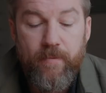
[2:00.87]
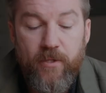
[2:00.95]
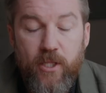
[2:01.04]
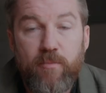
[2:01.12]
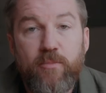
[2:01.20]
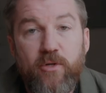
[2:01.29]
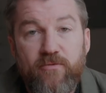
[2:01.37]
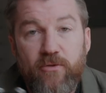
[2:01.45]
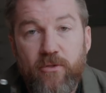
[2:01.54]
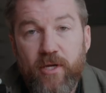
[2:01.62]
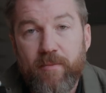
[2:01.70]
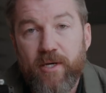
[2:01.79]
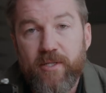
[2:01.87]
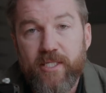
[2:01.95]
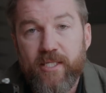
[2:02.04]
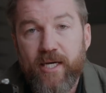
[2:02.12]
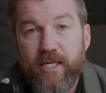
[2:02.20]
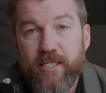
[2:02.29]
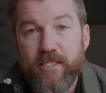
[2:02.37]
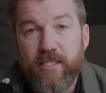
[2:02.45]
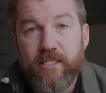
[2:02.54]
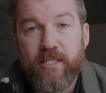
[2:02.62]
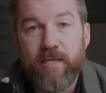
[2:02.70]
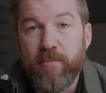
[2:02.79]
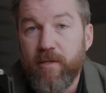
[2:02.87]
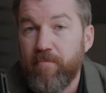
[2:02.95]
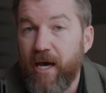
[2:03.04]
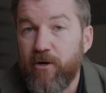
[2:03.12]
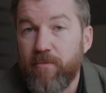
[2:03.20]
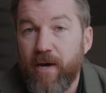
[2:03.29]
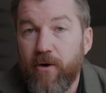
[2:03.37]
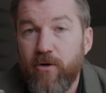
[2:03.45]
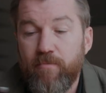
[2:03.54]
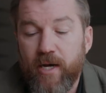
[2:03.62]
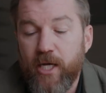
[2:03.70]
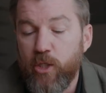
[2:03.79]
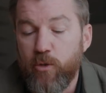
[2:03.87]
The other beautiful thing about this light is it can be battery powered by